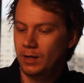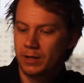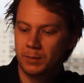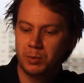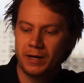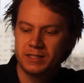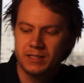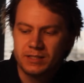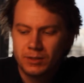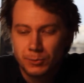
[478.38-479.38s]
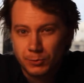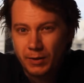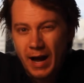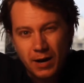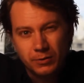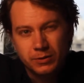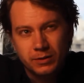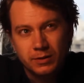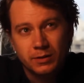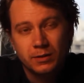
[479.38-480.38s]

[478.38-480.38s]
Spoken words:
the price is around